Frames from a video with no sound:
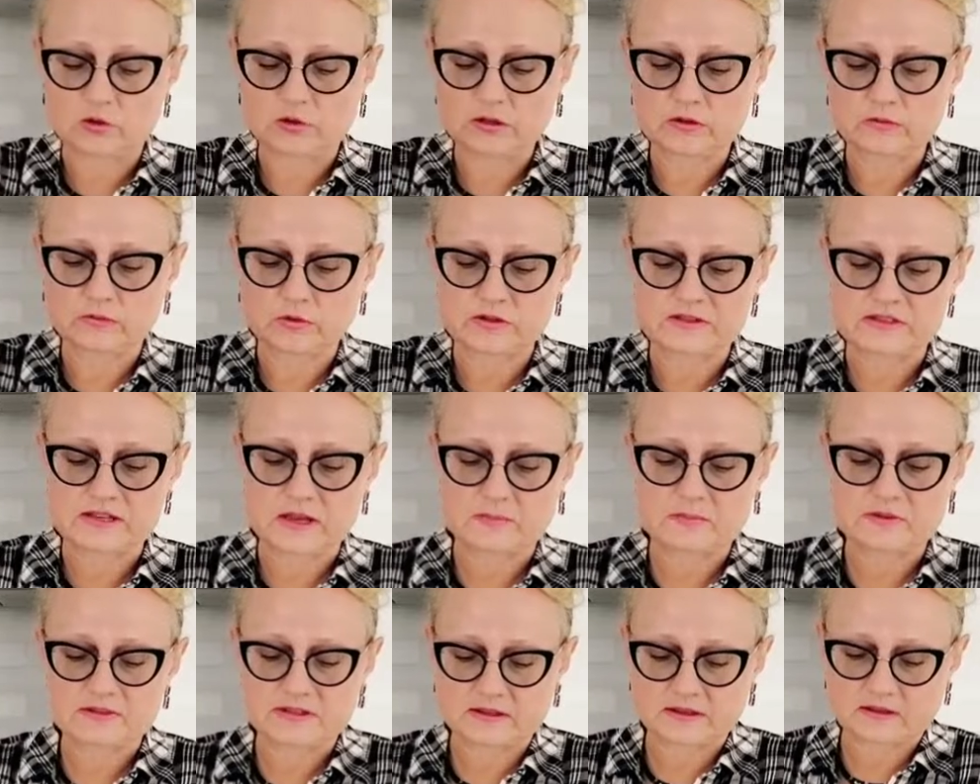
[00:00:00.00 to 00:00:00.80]
it for
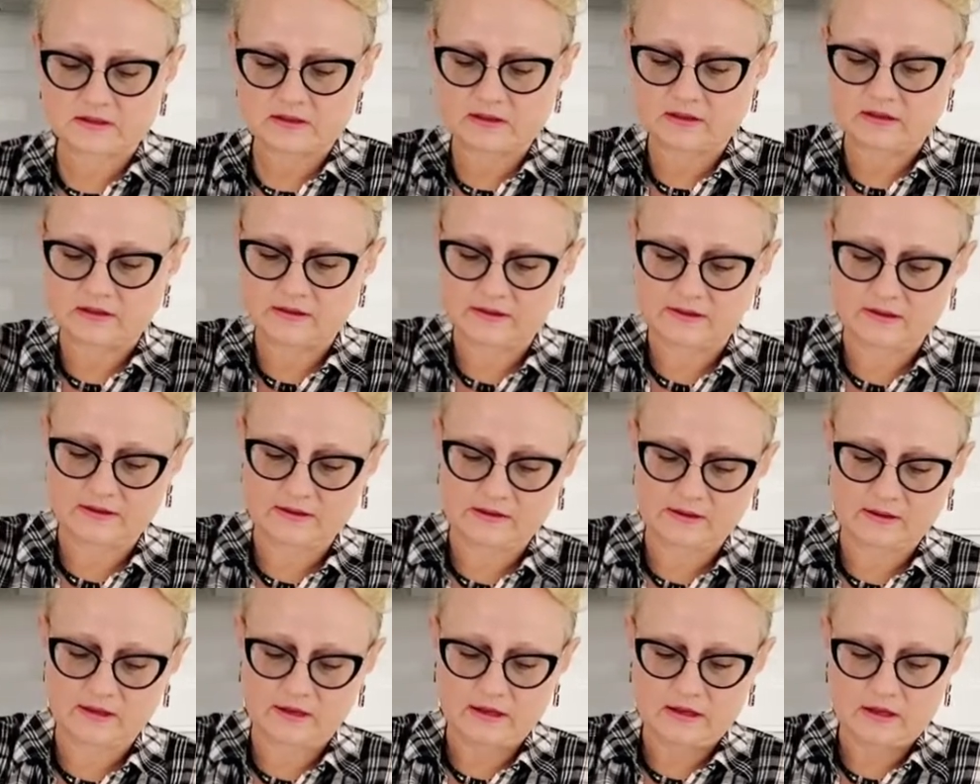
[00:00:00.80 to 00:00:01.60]
something
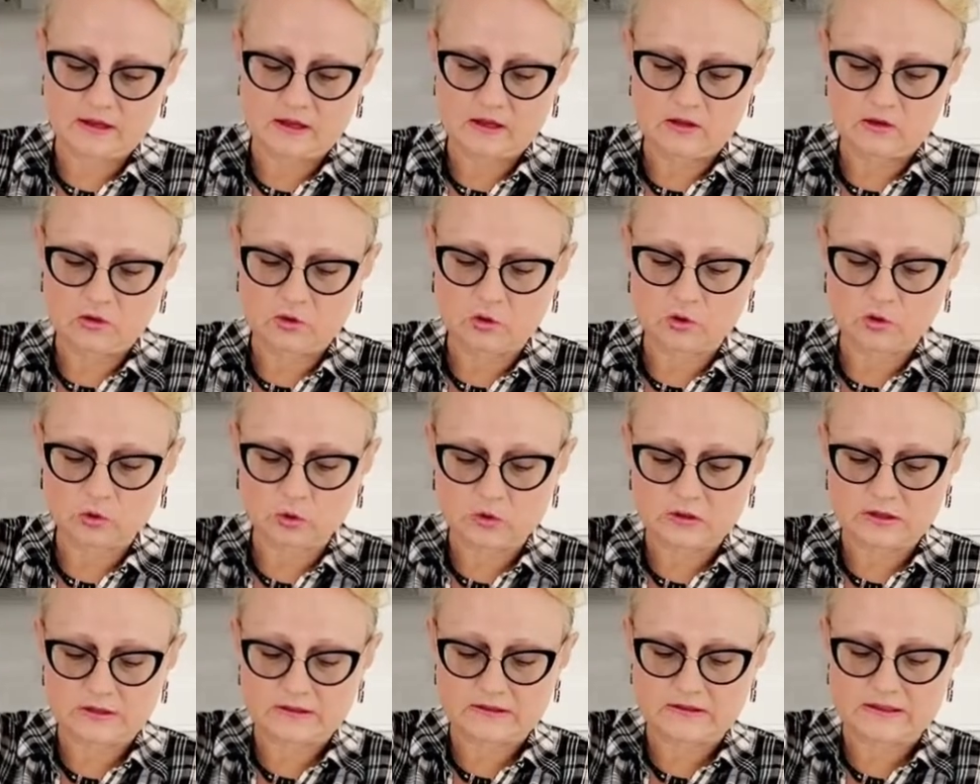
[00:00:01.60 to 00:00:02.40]
not
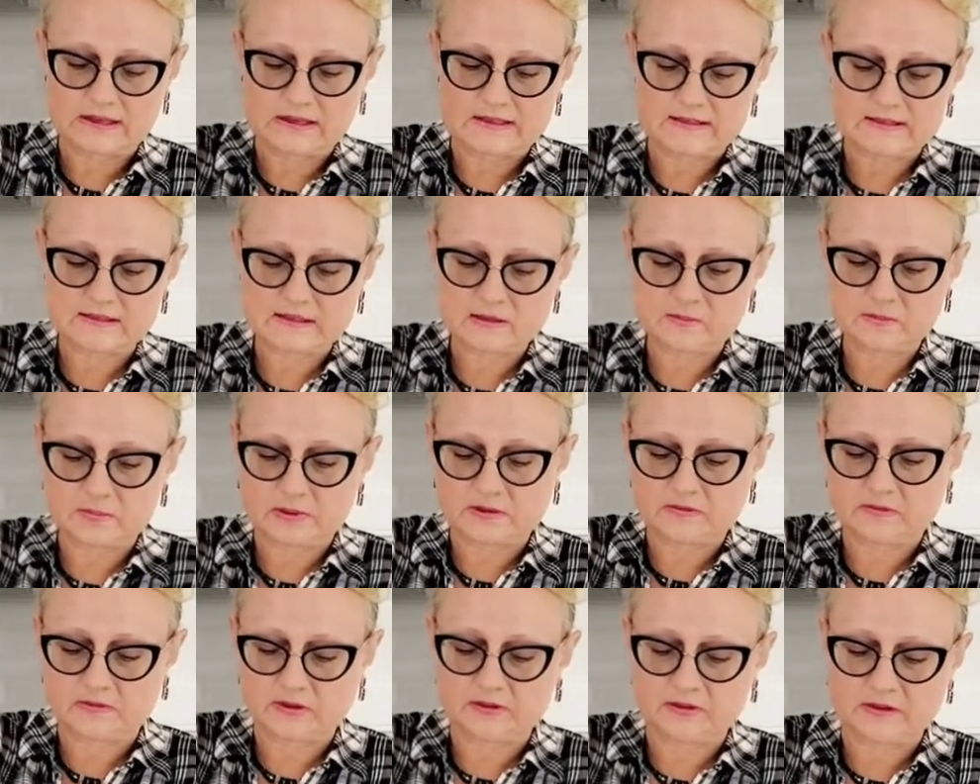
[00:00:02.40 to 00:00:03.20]
only tasty
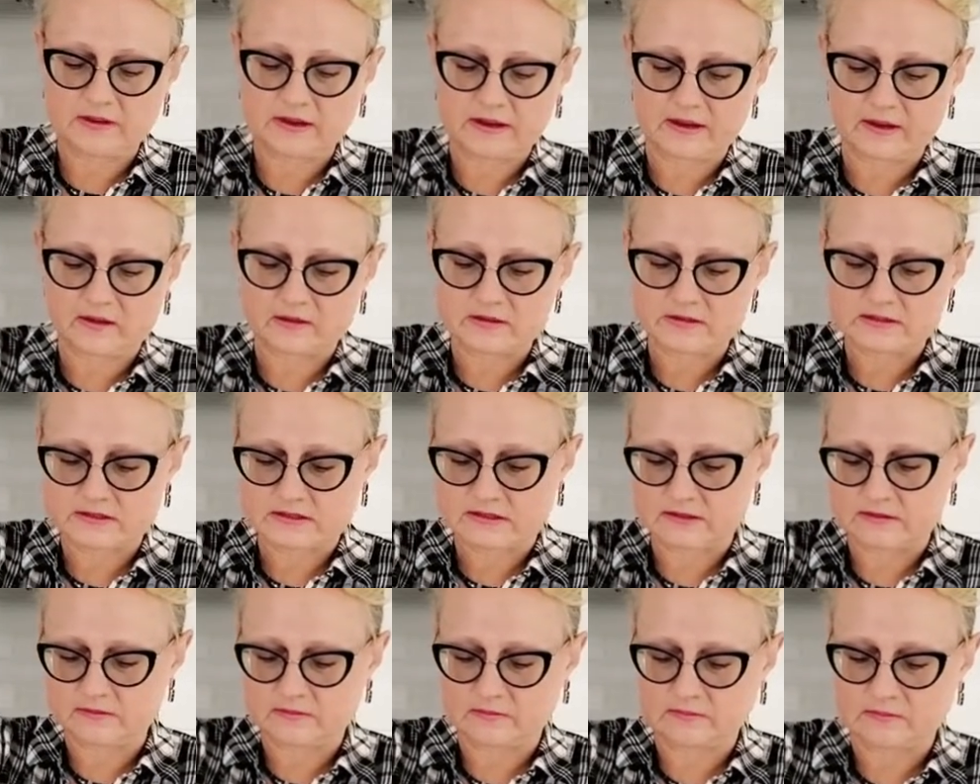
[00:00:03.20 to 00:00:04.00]
but very
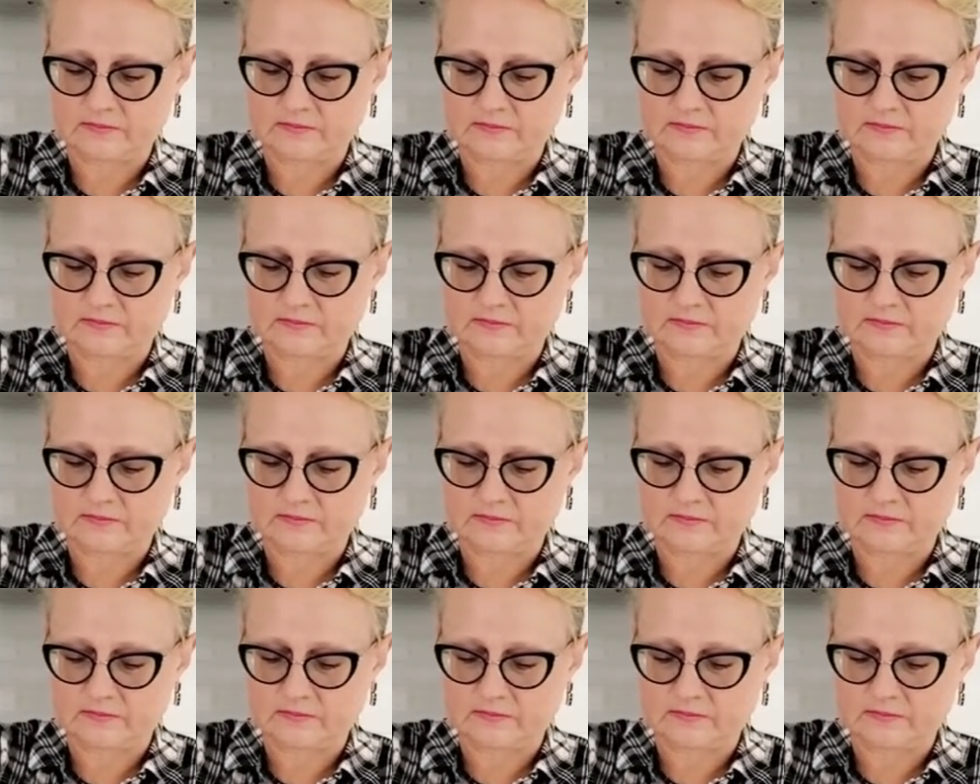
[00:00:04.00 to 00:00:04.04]
healthy.